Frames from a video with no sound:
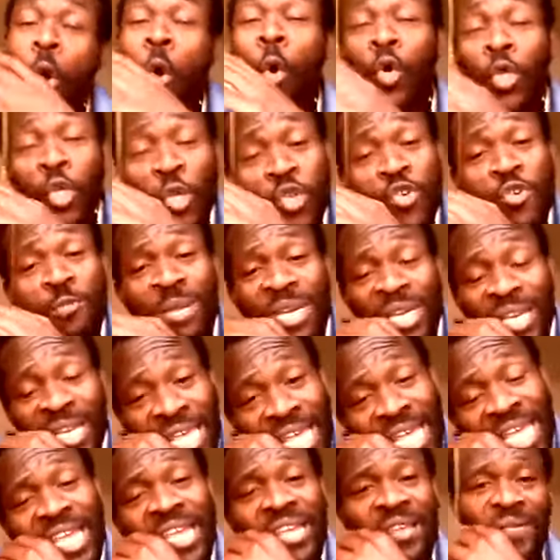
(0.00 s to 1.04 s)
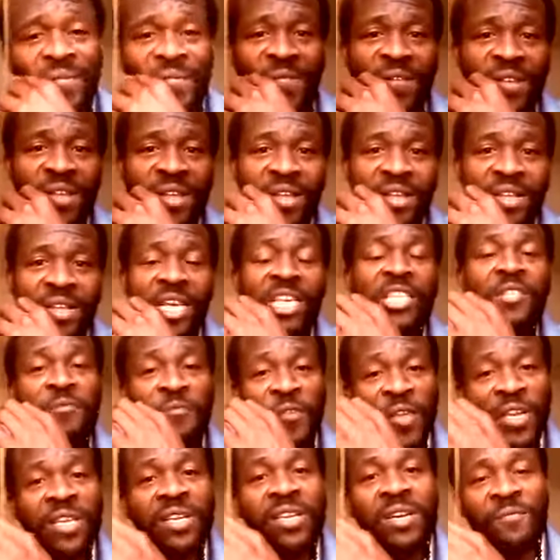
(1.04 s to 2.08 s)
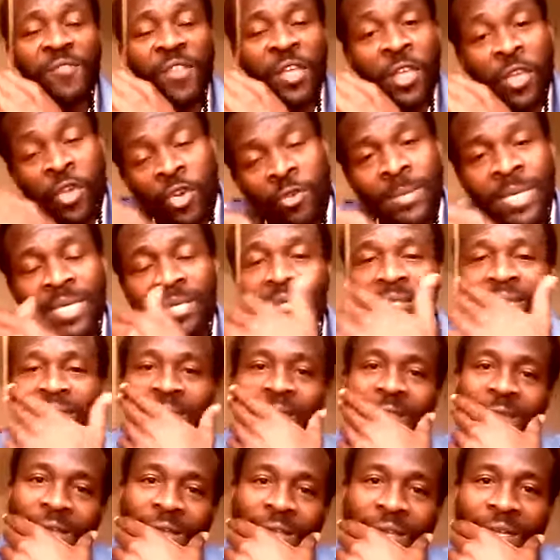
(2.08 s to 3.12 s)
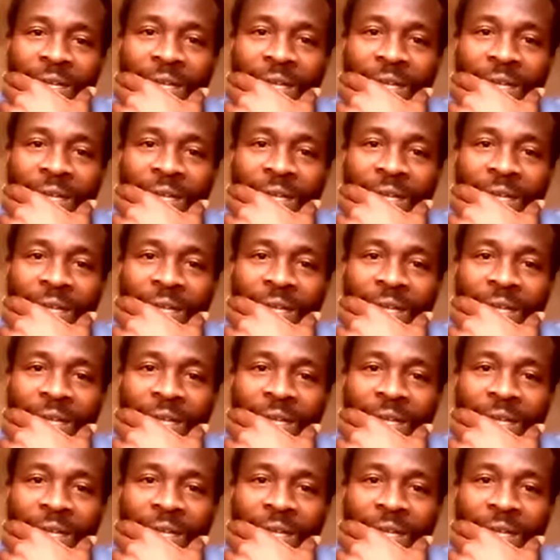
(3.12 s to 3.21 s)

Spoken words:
Who do you believe is feeding off the humans?